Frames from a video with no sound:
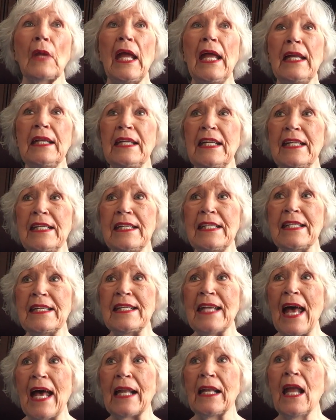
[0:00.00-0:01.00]
And he
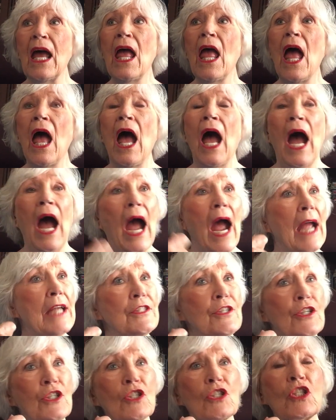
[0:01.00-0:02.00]
said,
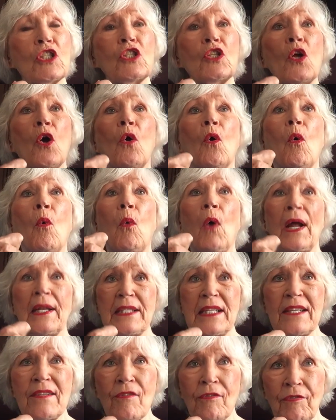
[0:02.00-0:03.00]
"I just
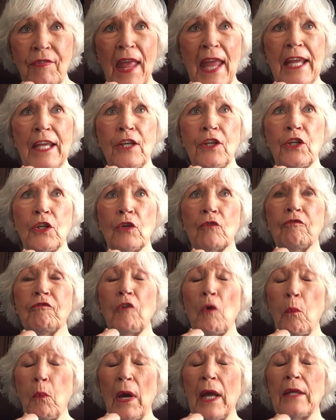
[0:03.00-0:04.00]
want to thank you
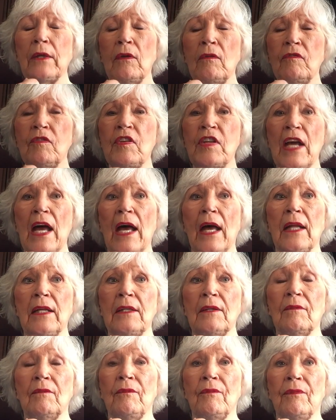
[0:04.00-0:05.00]
for what you've
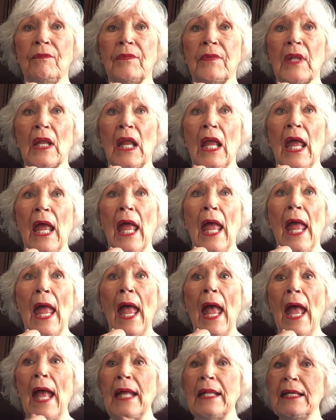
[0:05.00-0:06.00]
done."
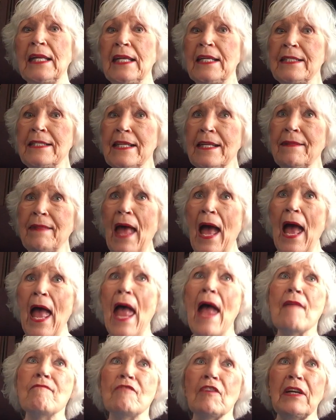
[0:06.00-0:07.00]
And he did that
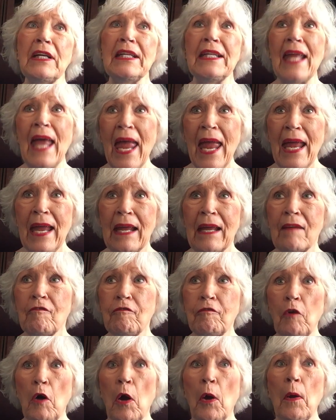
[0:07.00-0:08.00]
every day
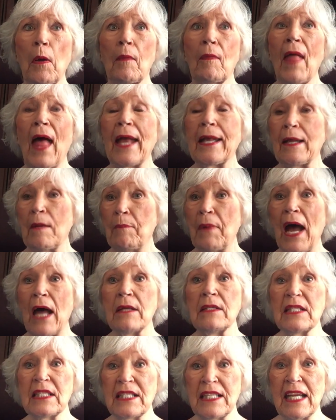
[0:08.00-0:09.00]
for like
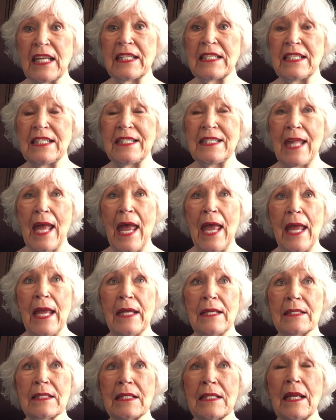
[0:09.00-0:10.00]
about 6
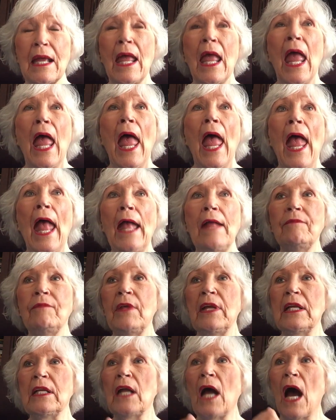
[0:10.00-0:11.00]
days.
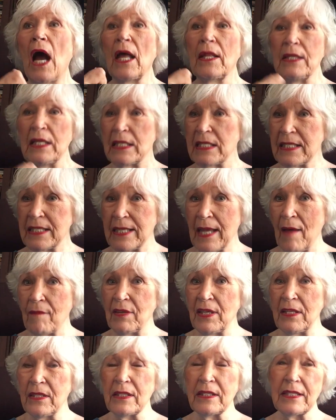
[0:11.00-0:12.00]
And then on the
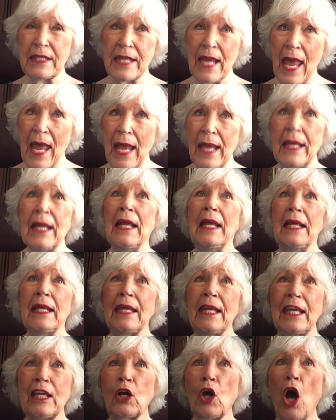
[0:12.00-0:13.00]
7th day,
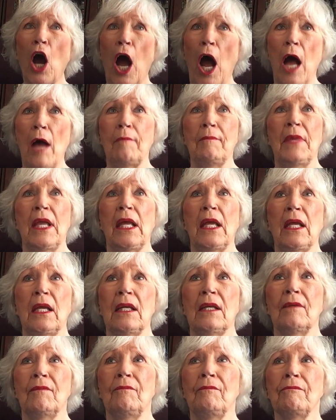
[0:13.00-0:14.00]
he called
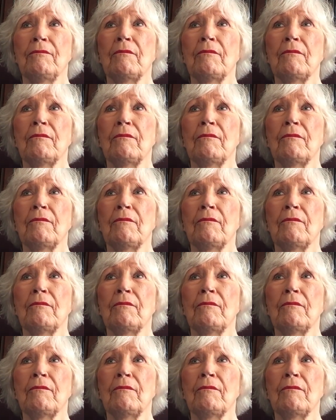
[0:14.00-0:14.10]
me